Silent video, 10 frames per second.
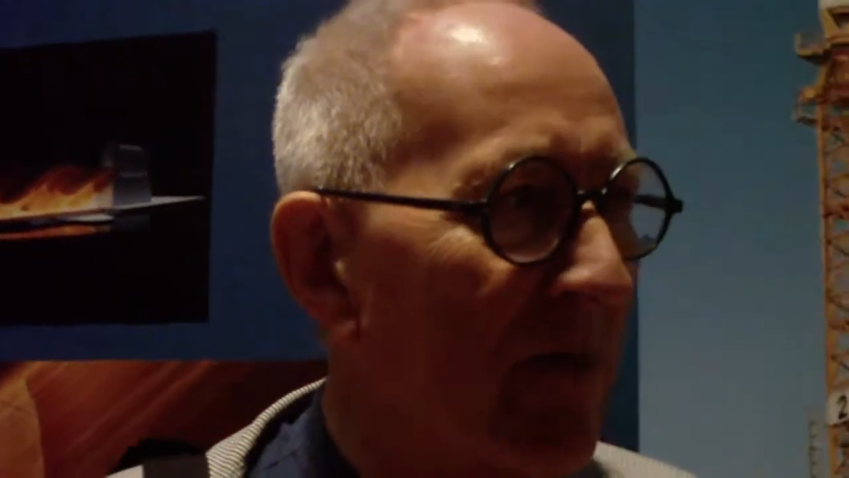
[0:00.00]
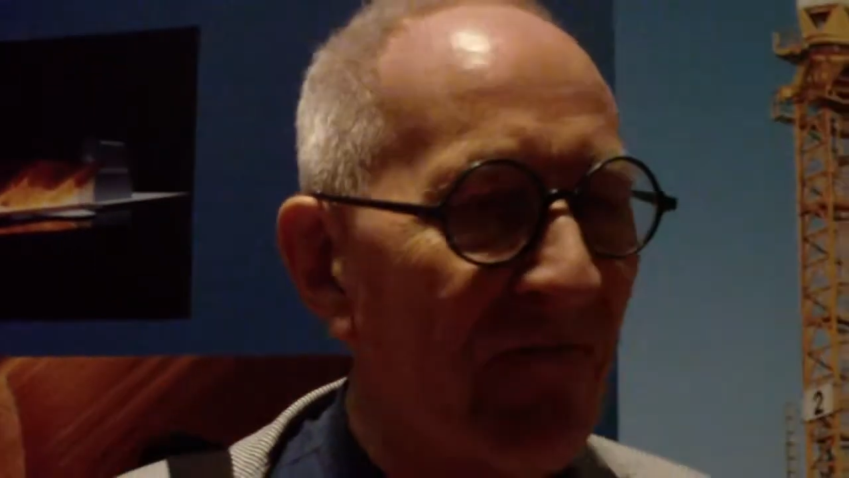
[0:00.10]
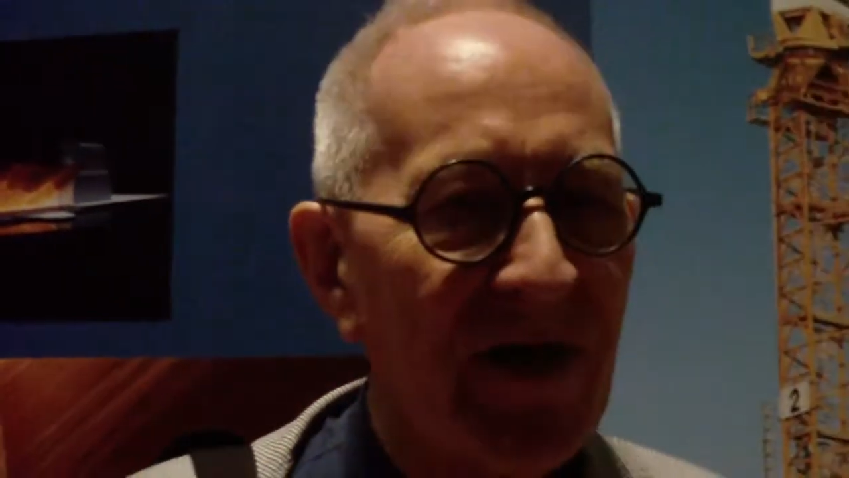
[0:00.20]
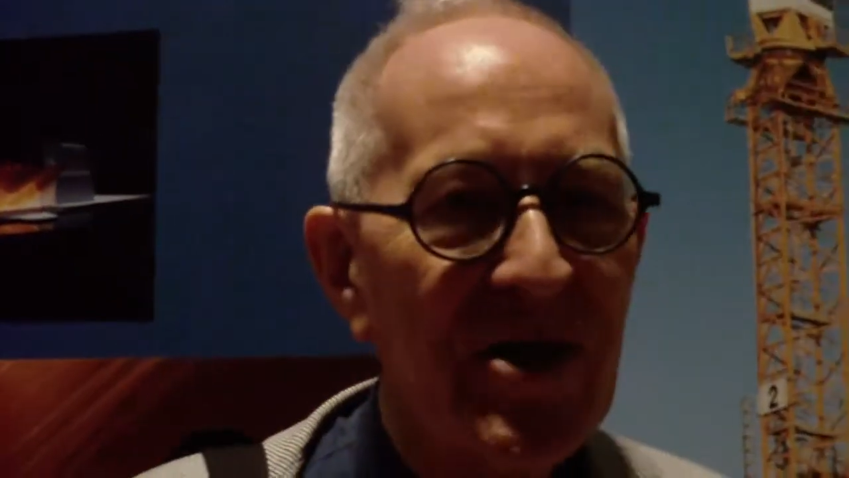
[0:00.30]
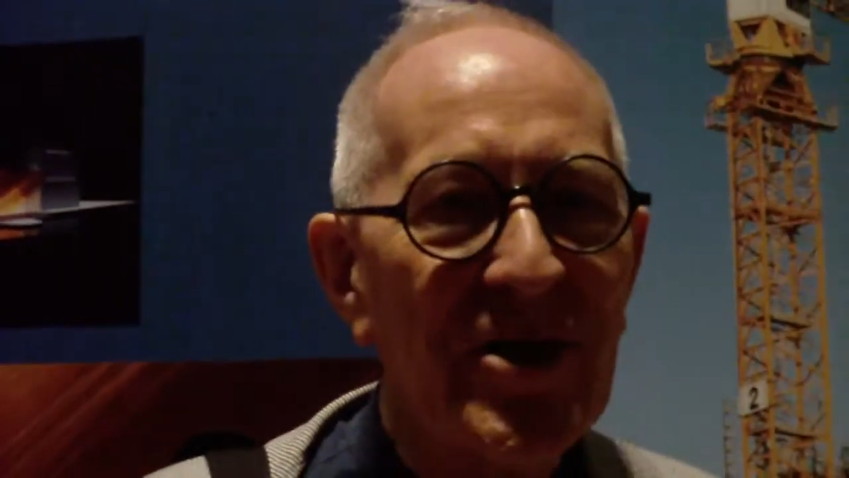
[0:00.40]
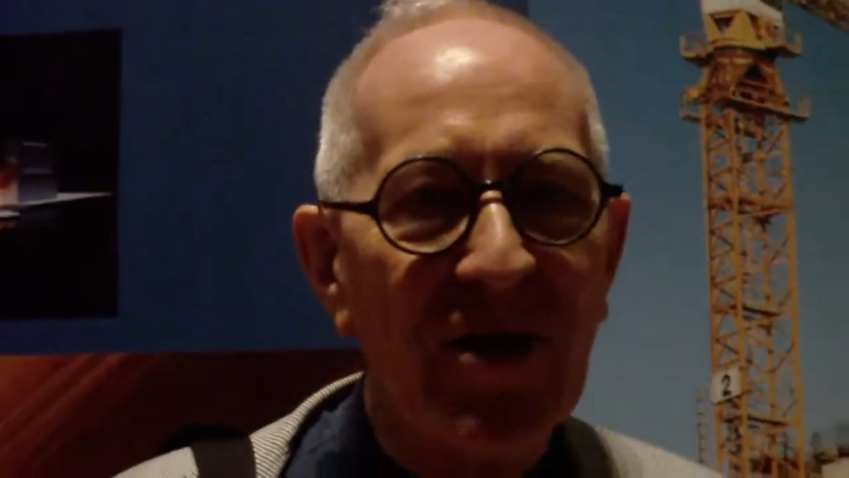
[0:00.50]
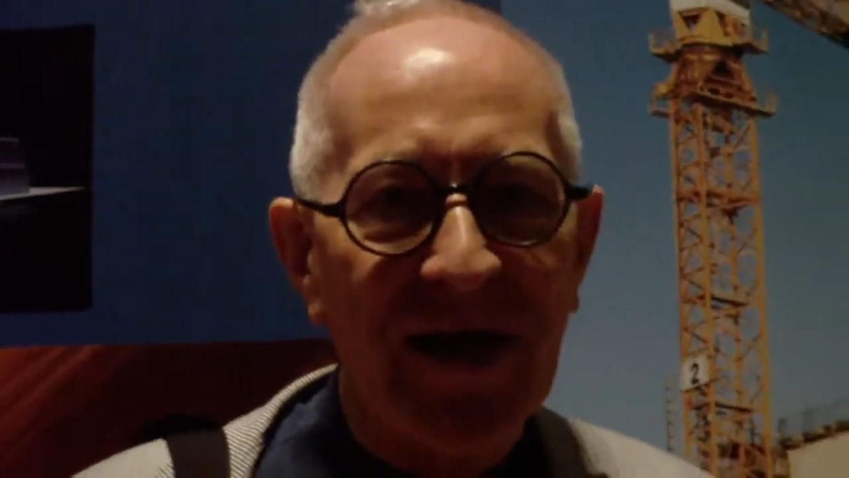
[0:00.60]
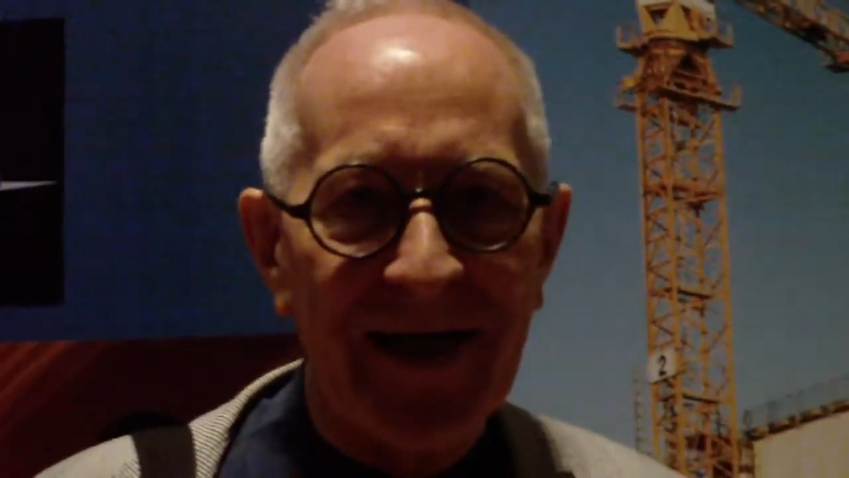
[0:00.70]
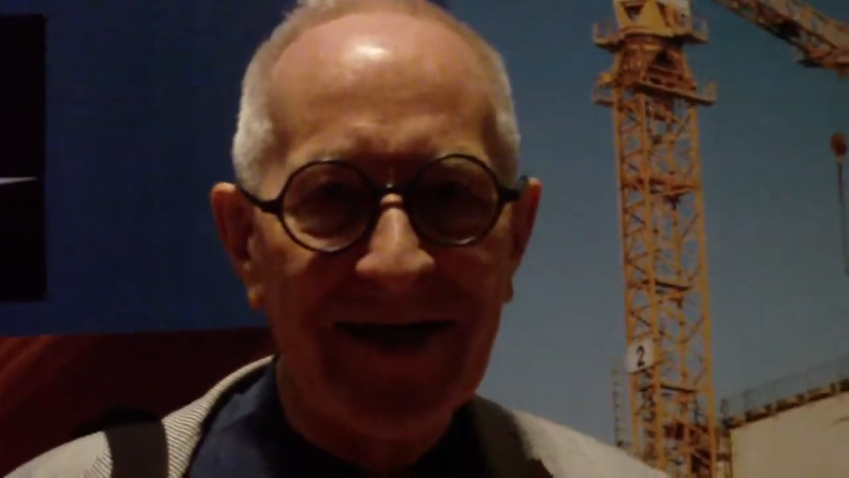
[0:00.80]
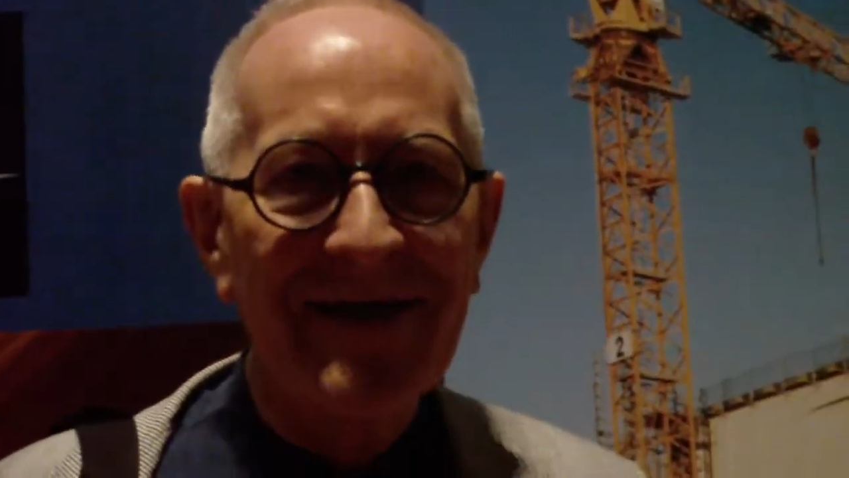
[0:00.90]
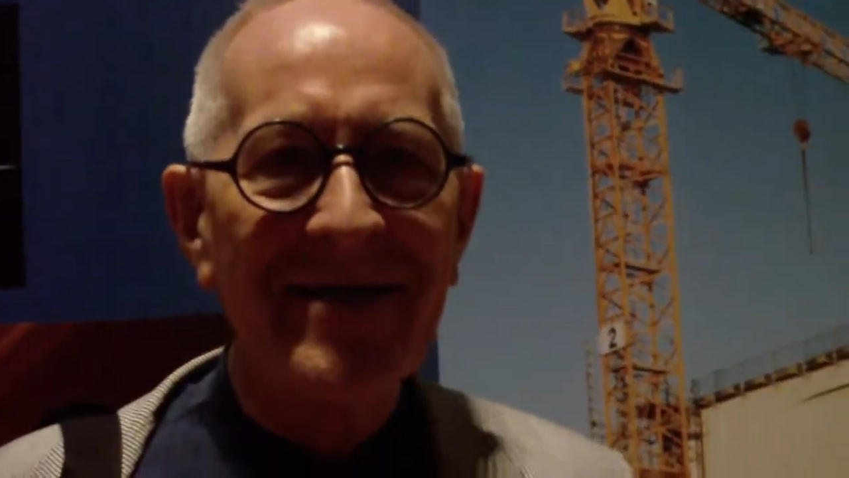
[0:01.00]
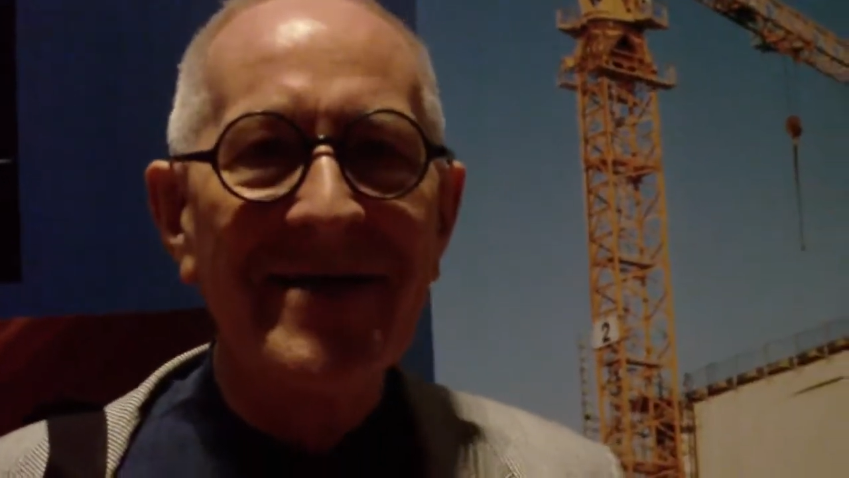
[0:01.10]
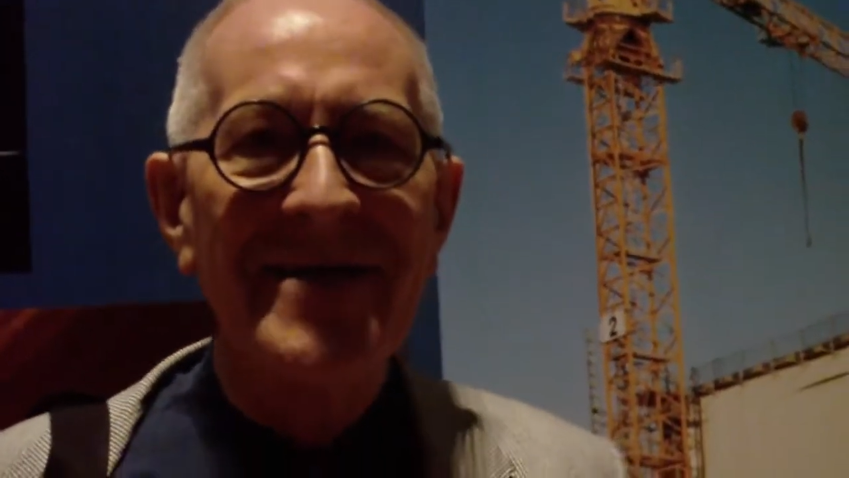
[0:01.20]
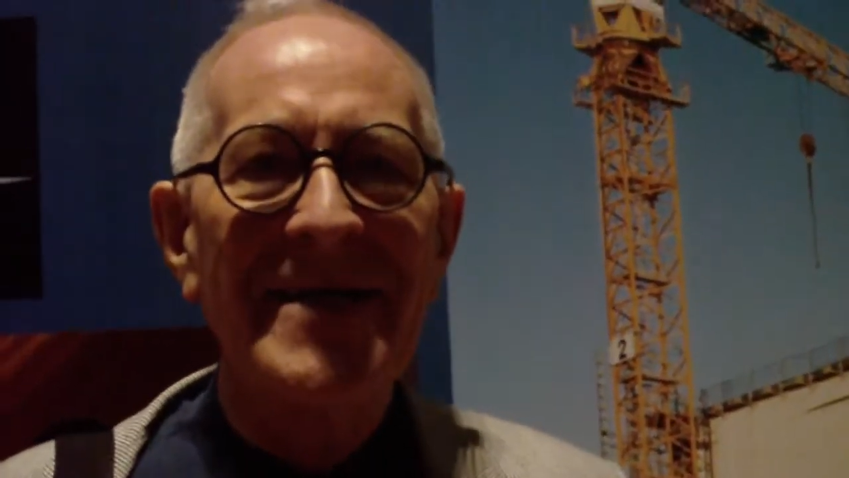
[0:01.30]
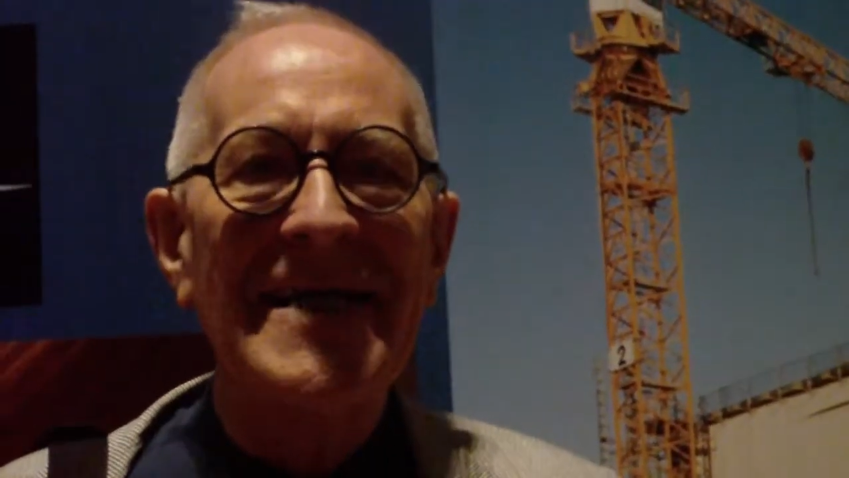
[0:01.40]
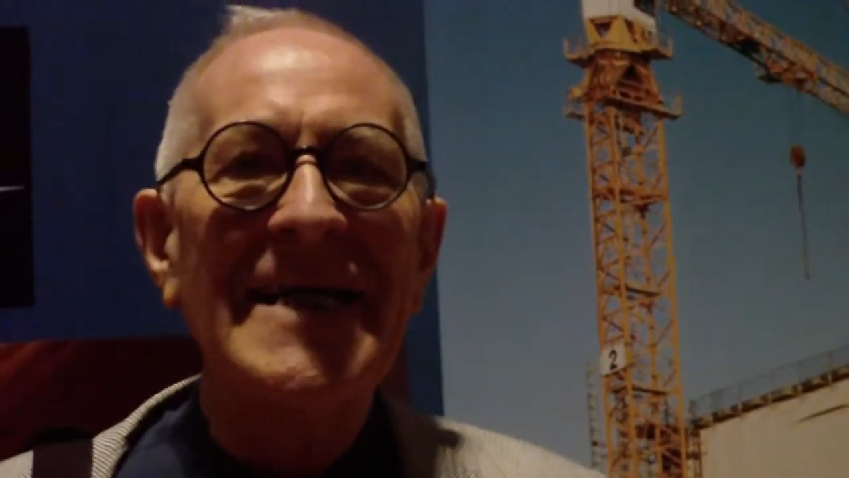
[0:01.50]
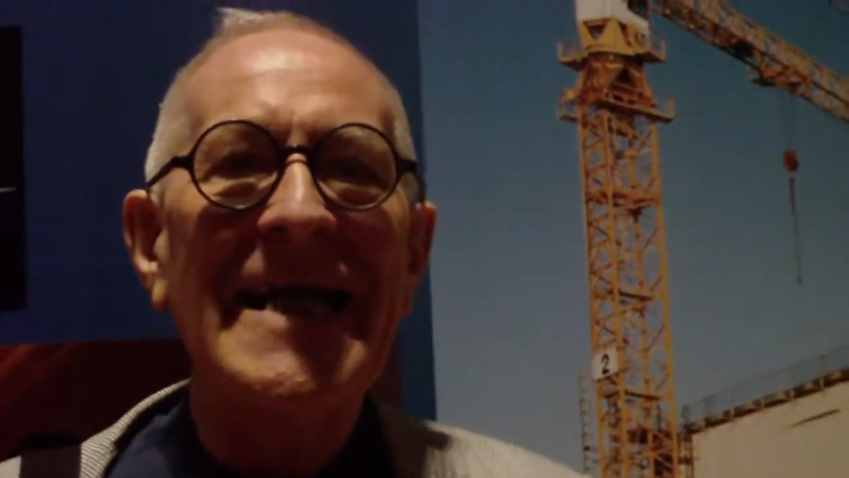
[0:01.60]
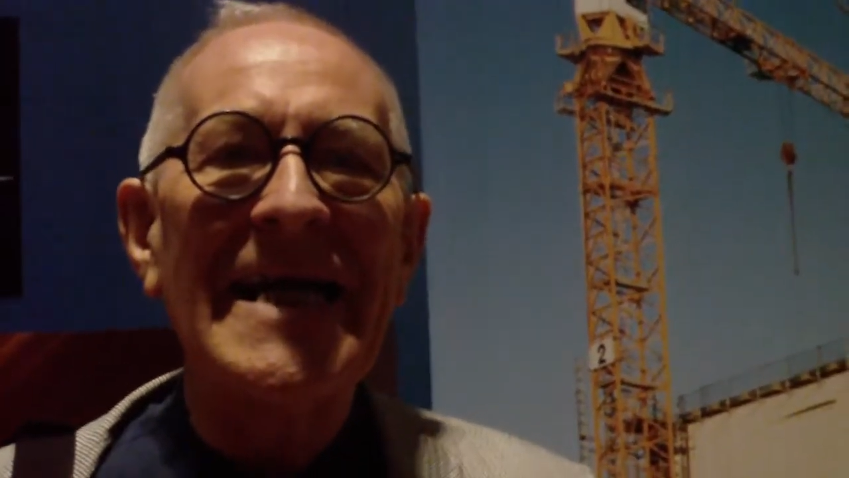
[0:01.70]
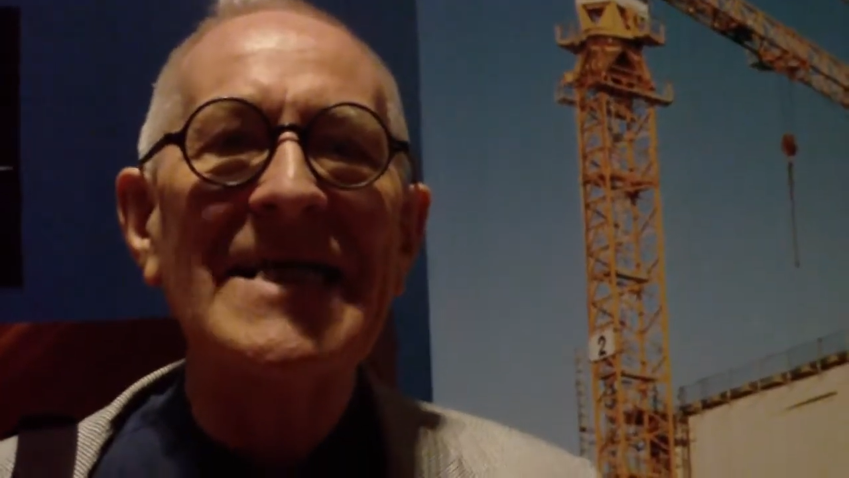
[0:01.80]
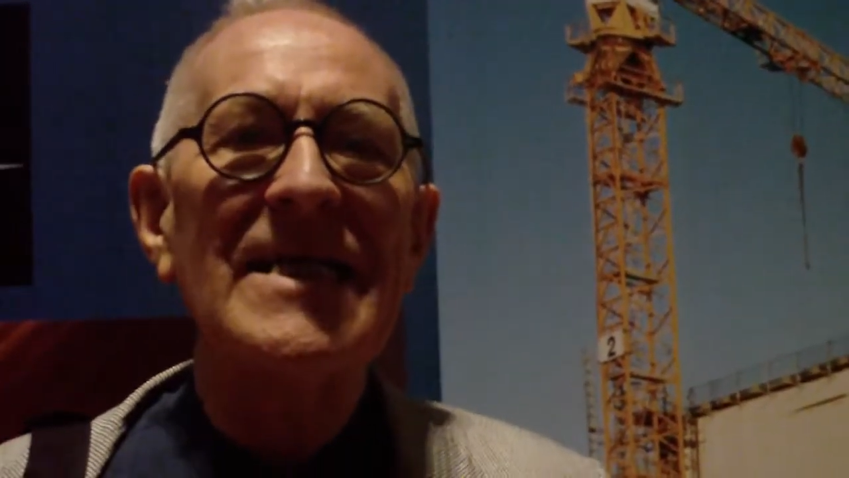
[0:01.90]
be very jolly.
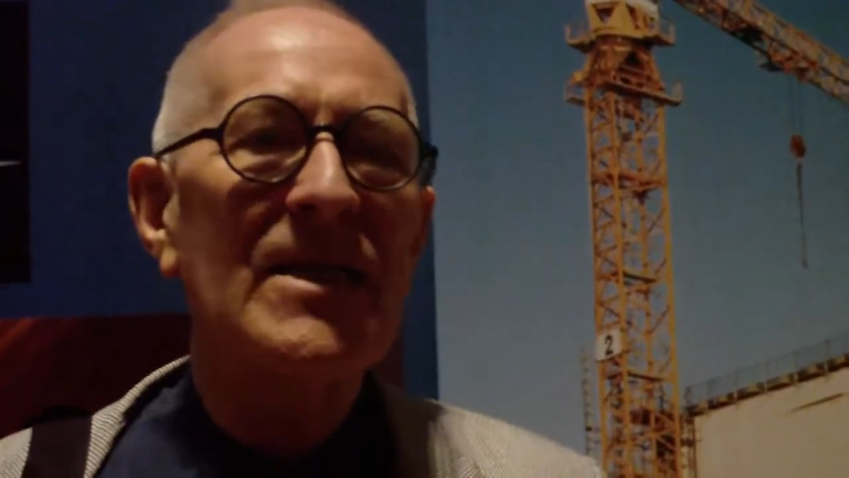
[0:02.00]
And